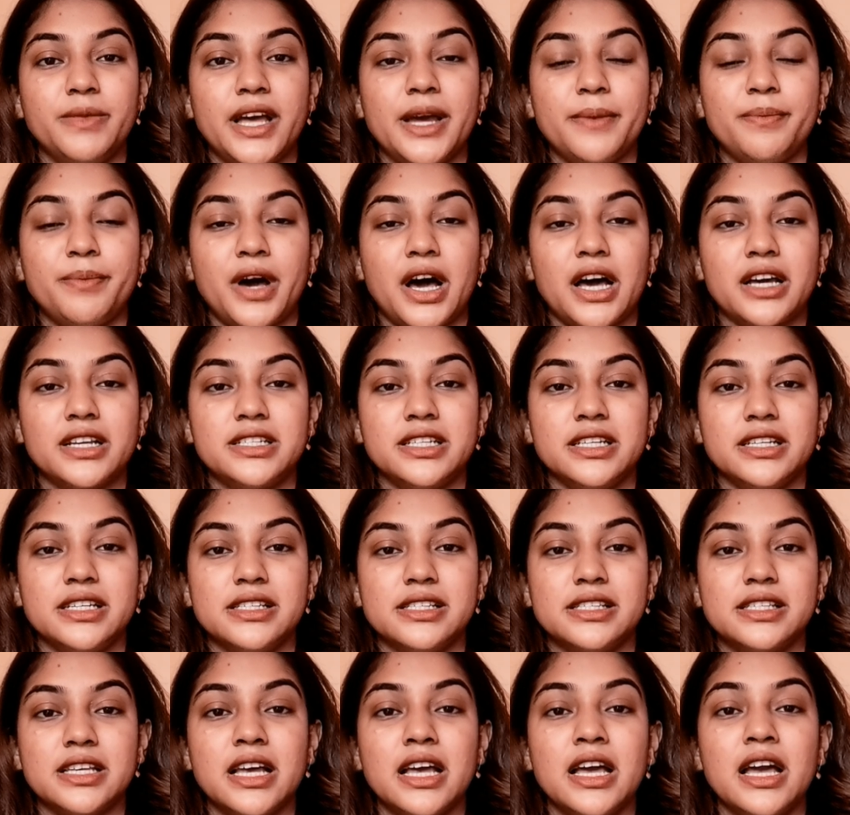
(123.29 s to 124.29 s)
by
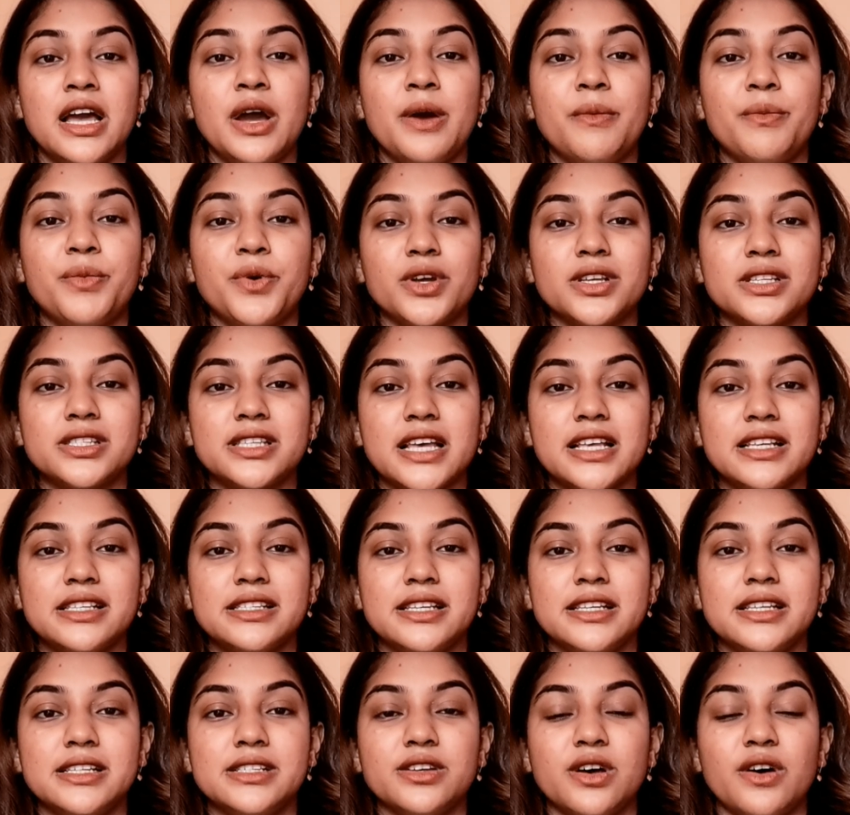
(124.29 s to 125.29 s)
parties.
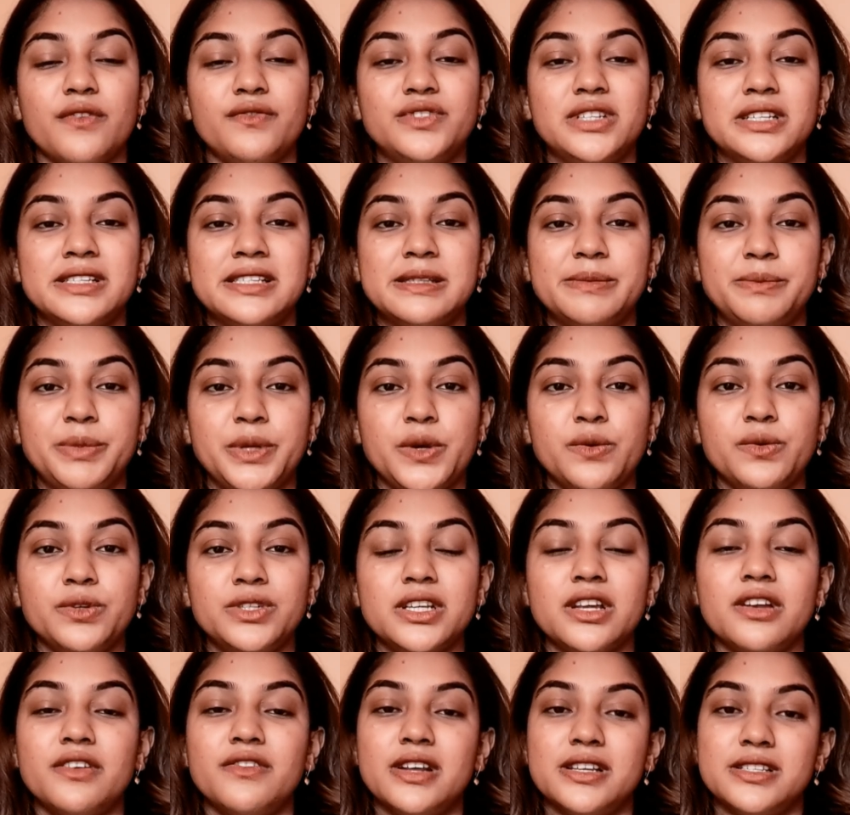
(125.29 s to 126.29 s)
Processes of
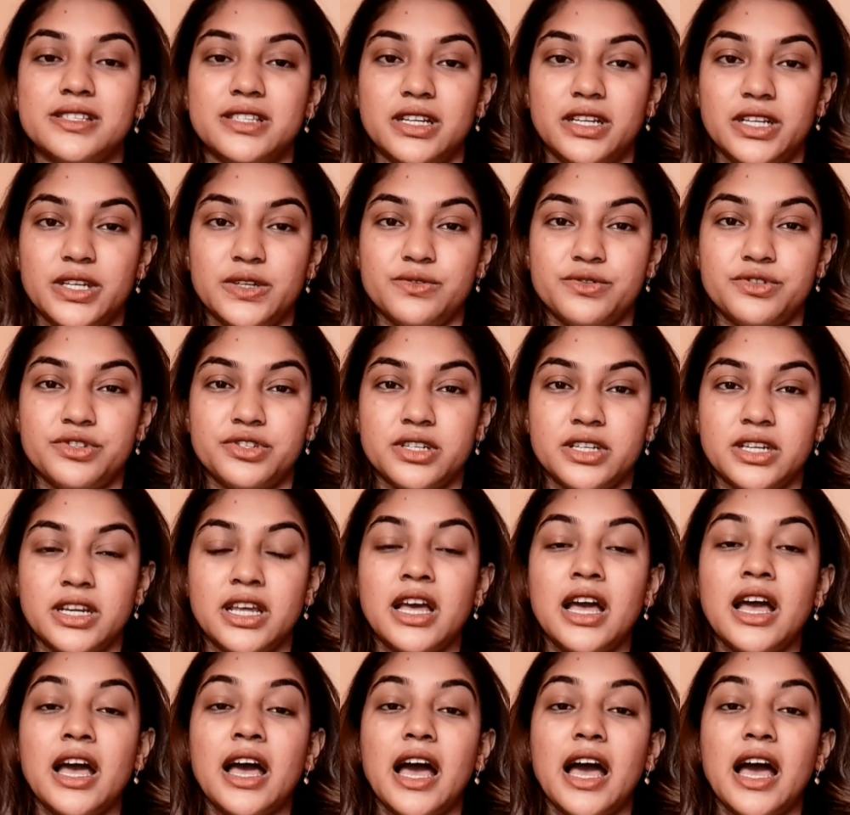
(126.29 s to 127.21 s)
dispute resolution.